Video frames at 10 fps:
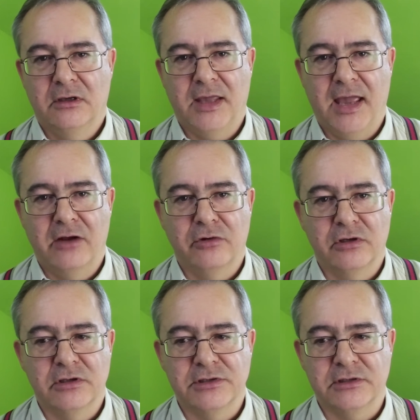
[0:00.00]

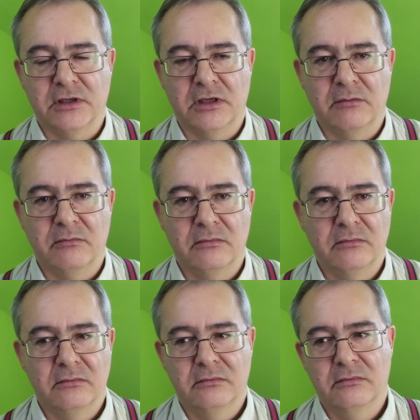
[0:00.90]
carers,
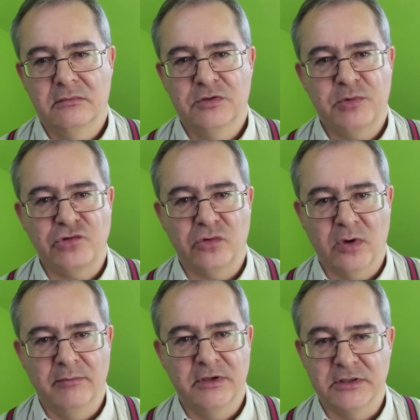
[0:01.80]
special
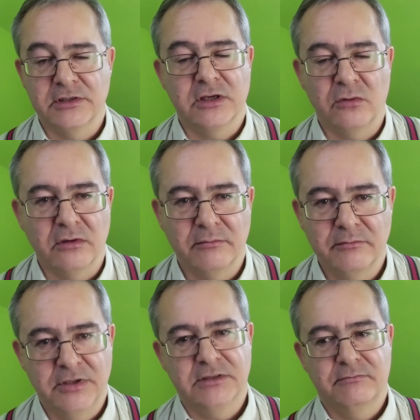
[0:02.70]
equipment and so on,
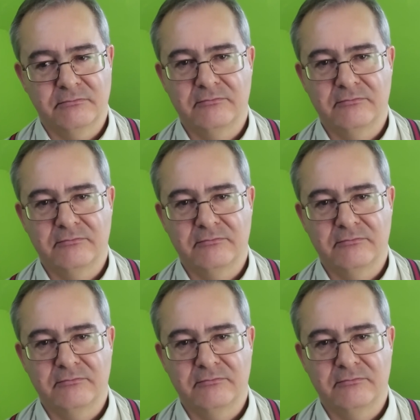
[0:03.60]
but